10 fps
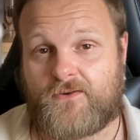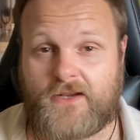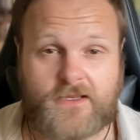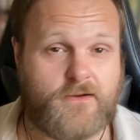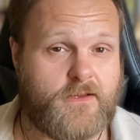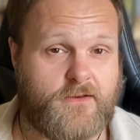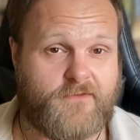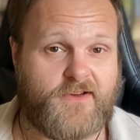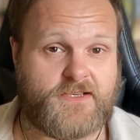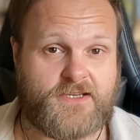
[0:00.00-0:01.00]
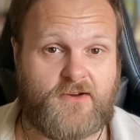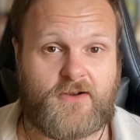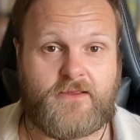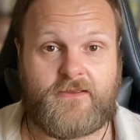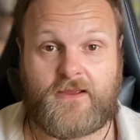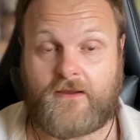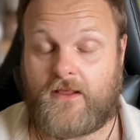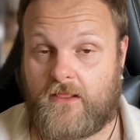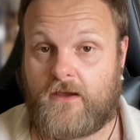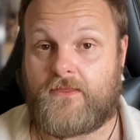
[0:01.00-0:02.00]
I didn't go to university or anything. I
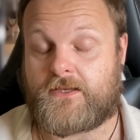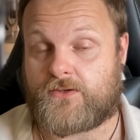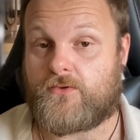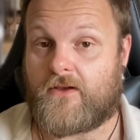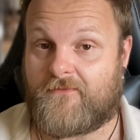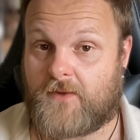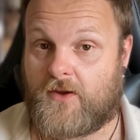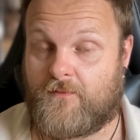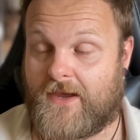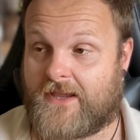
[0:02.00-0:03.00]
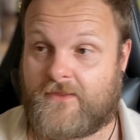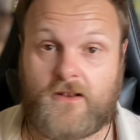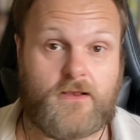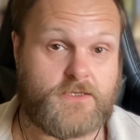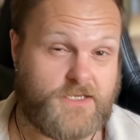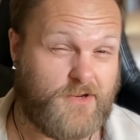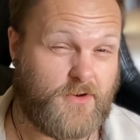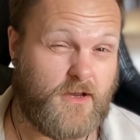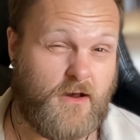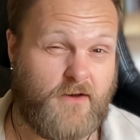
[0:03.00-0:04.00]
learned this all off my own back in the last year and
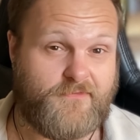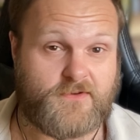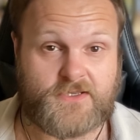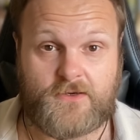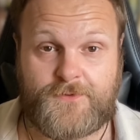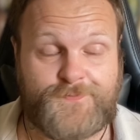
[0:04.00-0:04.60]
a half or so.